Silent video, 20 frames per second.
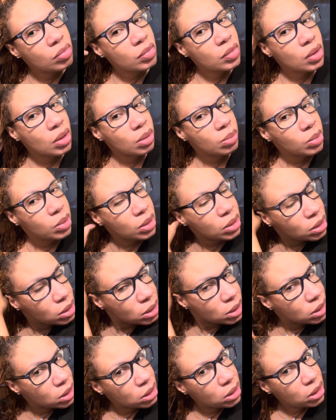I'm going to
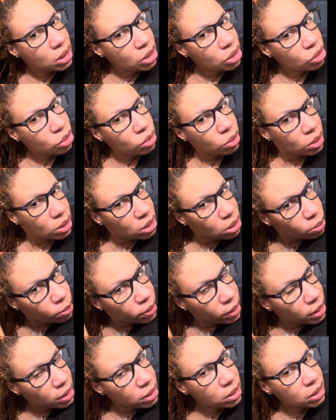continue this
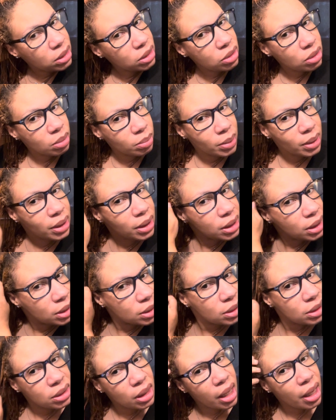process on my
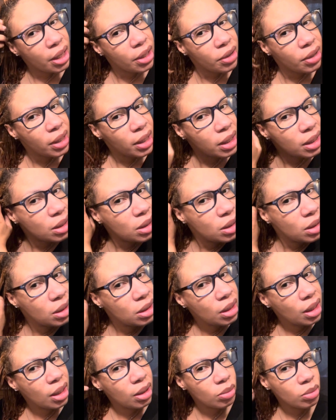entire head and
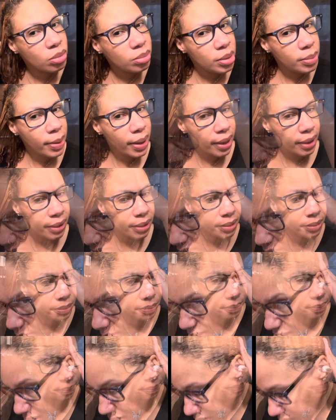I will be back. See, my hair